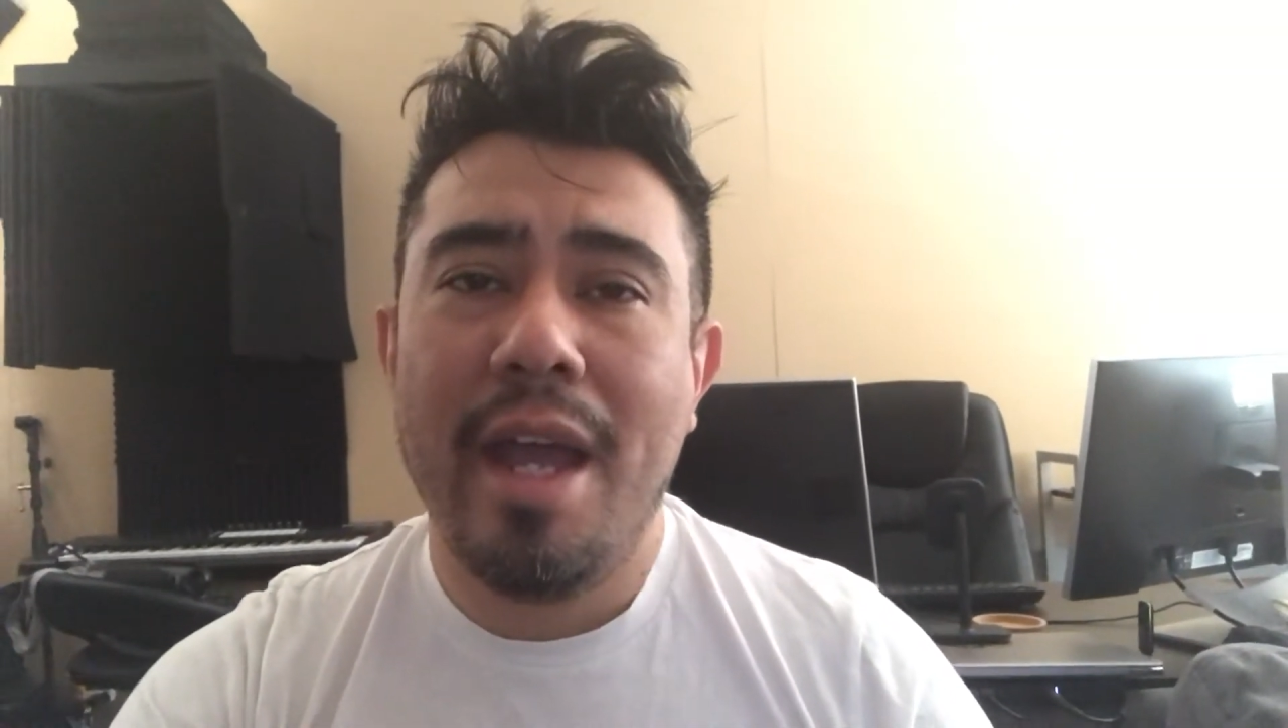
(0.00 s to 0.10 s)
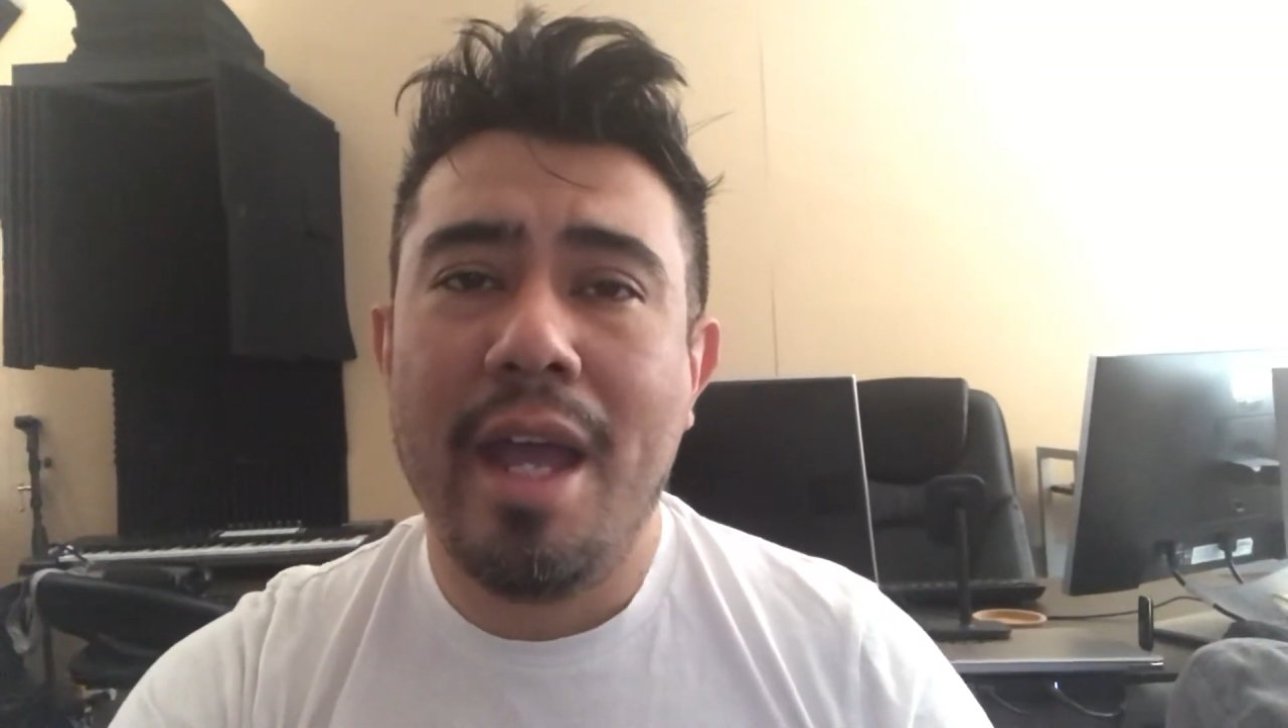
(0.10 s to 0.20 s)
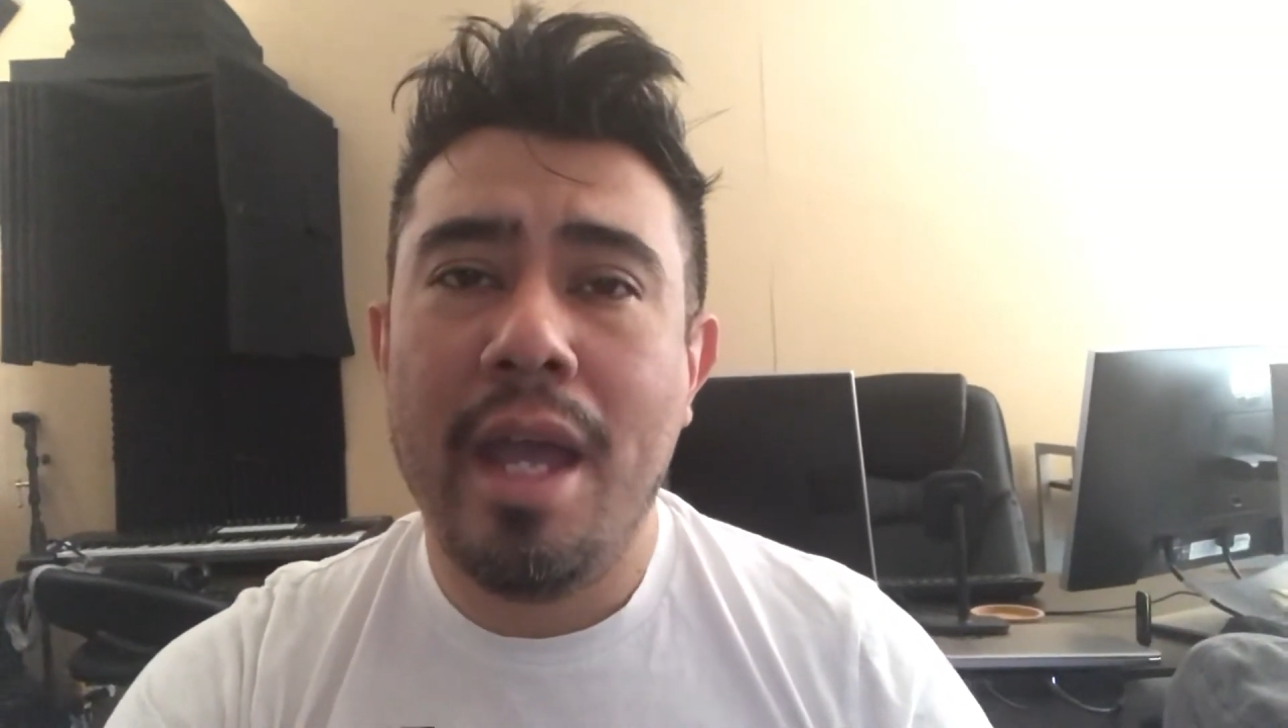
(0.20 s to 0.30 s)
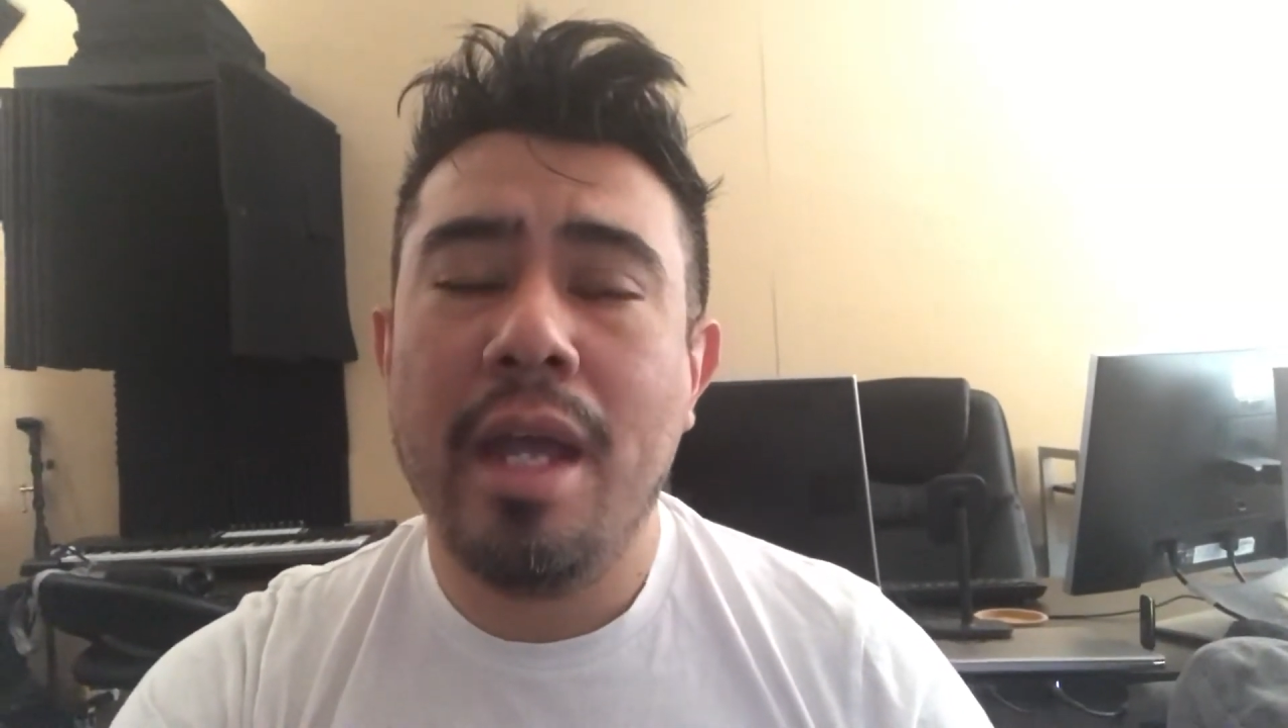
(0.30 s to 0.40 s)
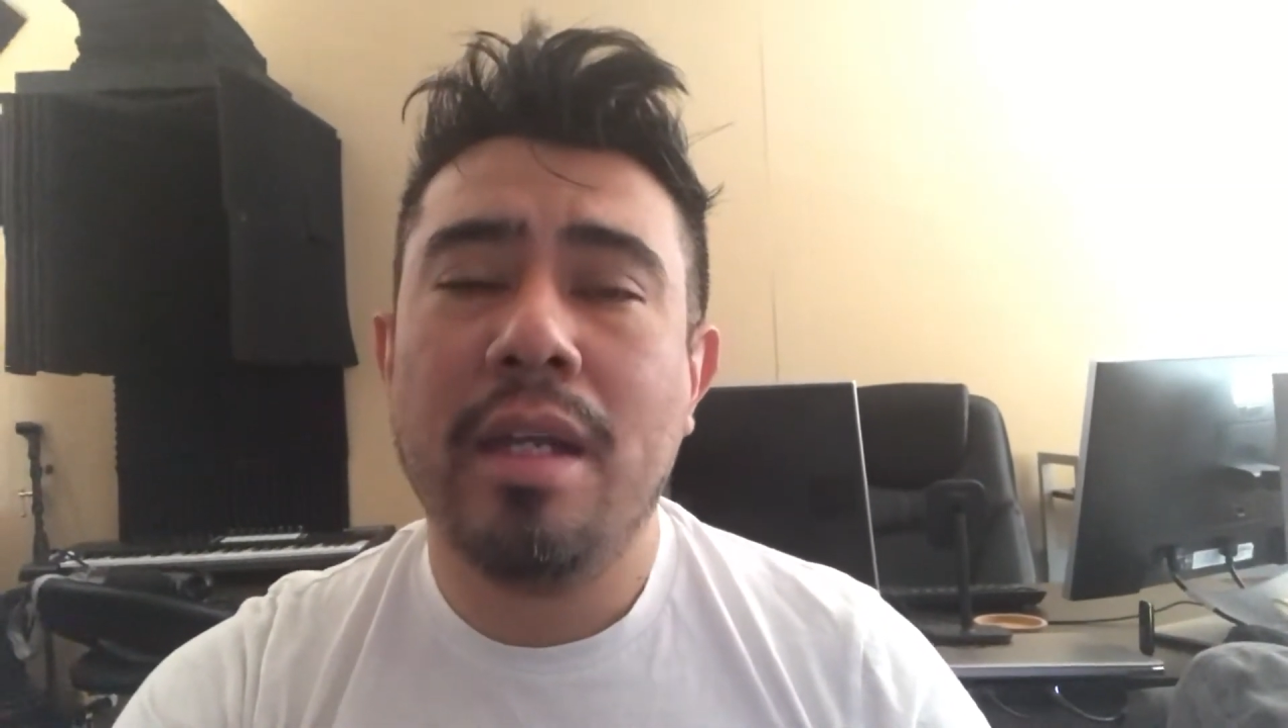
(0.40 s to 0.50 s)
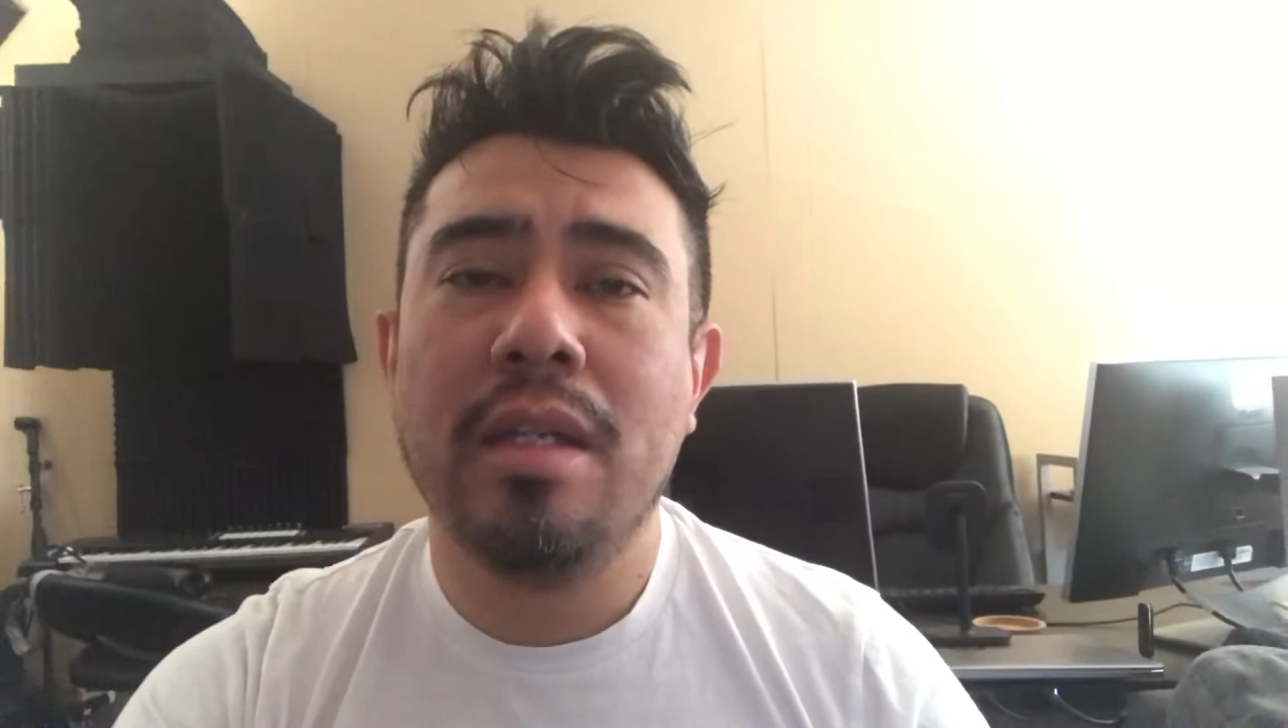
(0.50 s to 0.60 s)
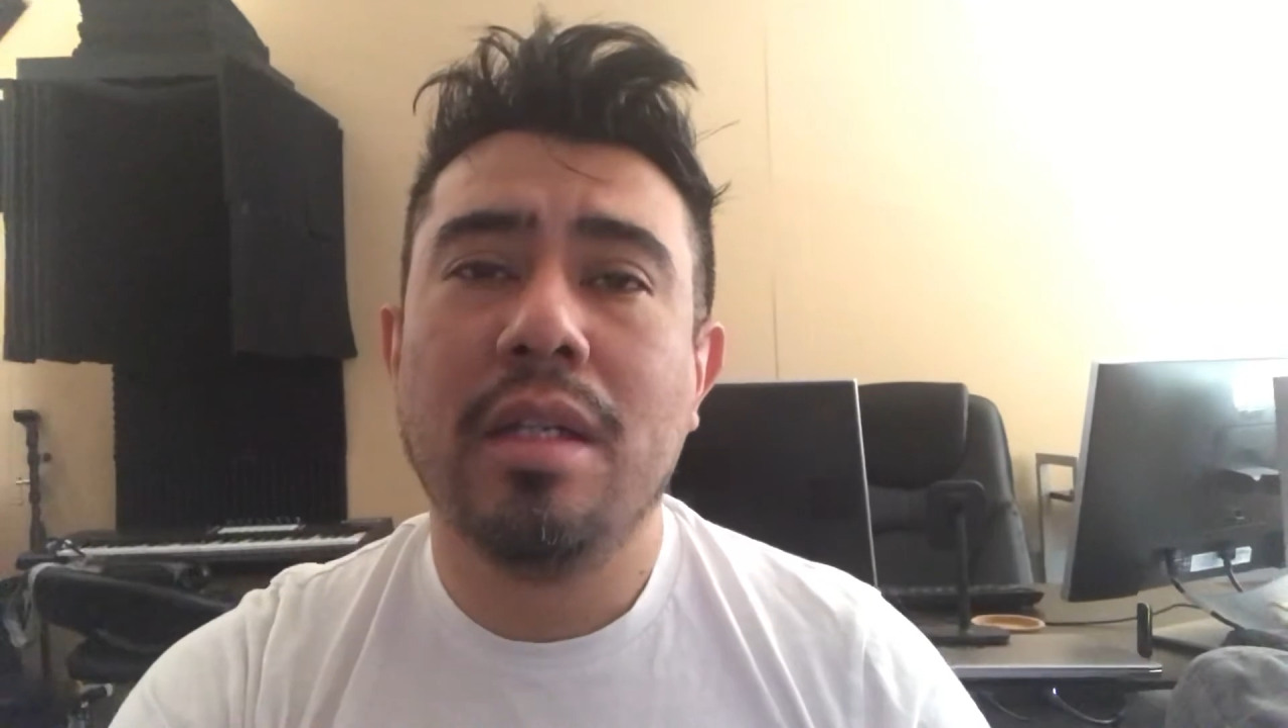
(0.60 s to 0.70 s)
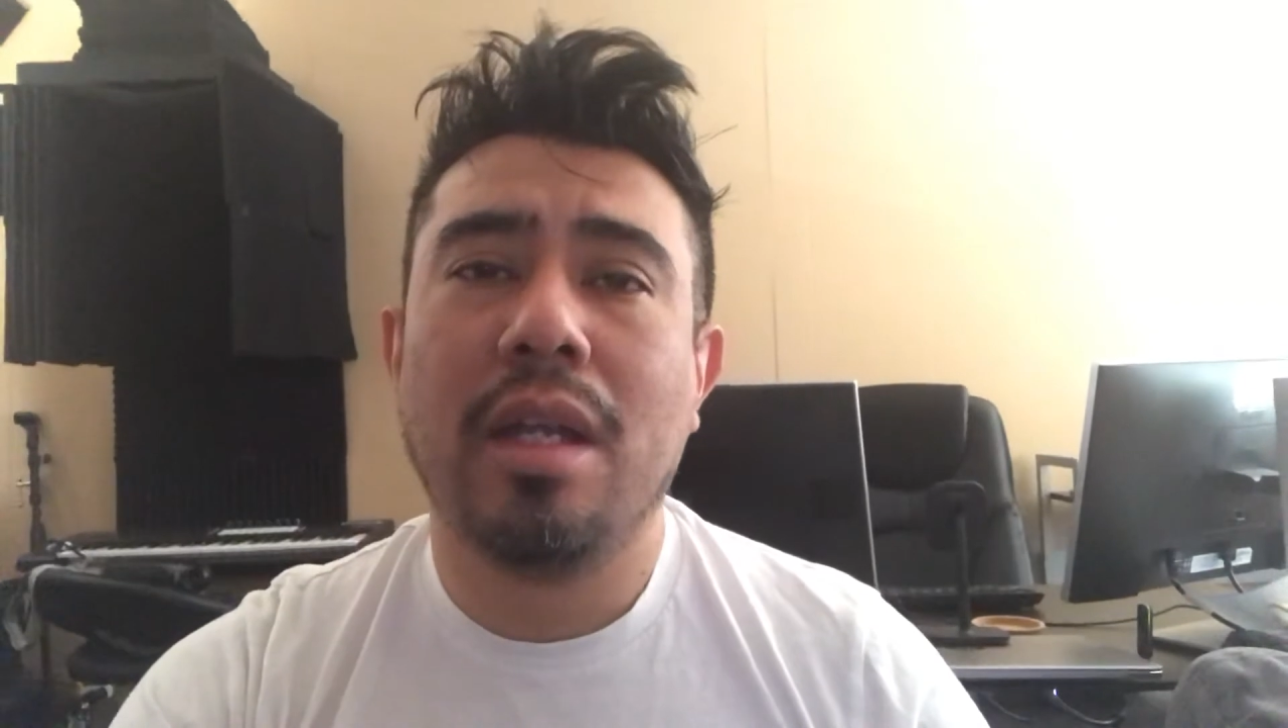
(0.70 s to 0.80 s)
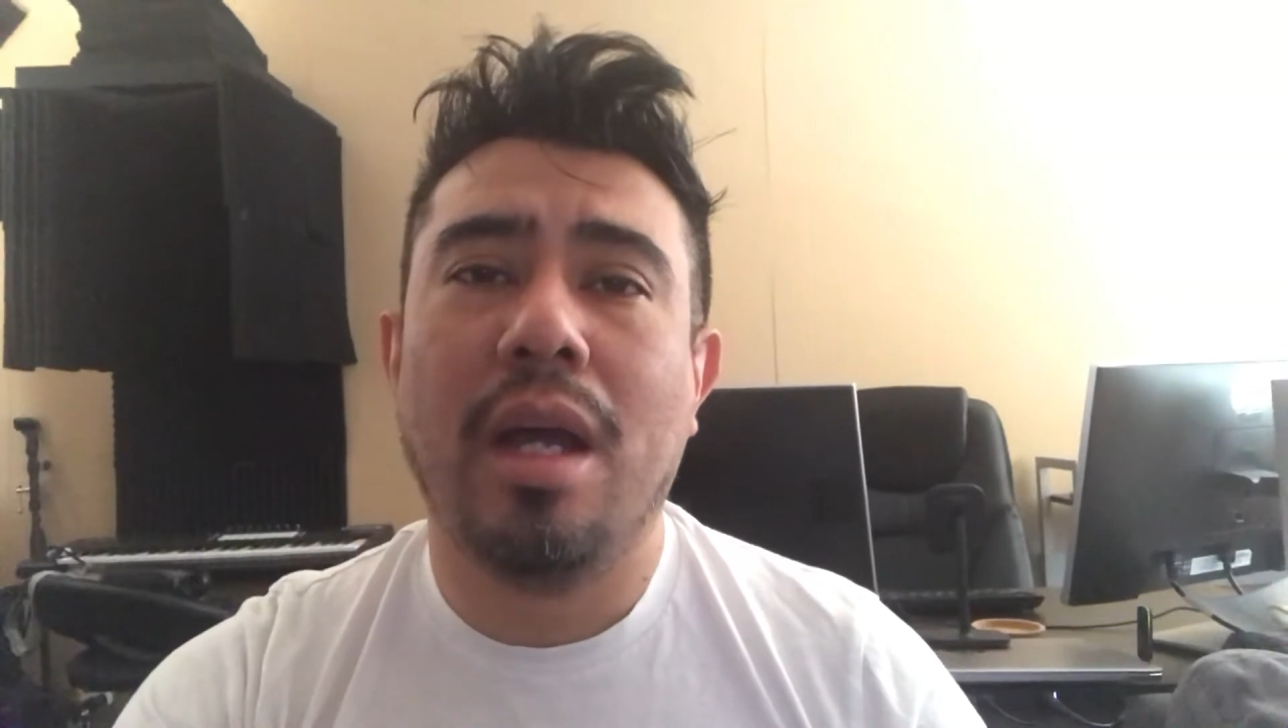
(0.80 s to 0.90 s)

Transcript: and